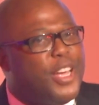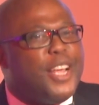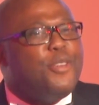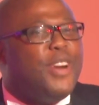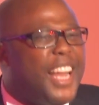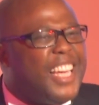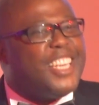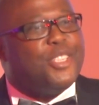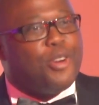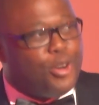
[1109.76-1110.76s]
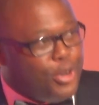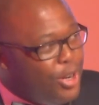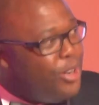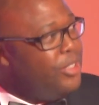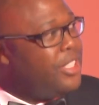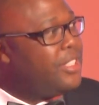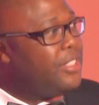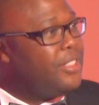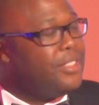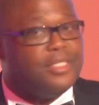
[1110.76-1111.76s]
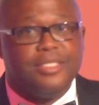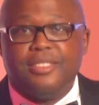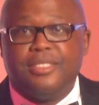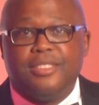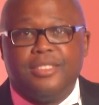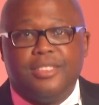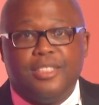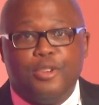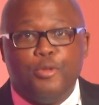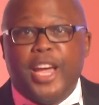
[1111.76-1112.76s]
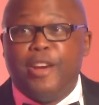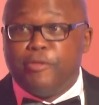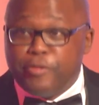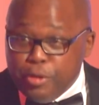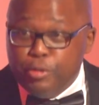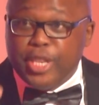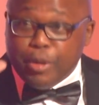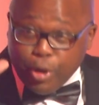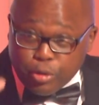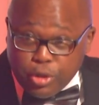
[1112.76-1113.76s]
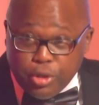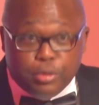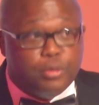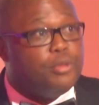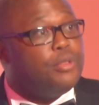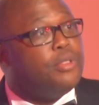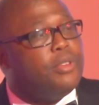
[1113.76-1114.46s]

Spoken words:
Whether you like it or not, we have views about you.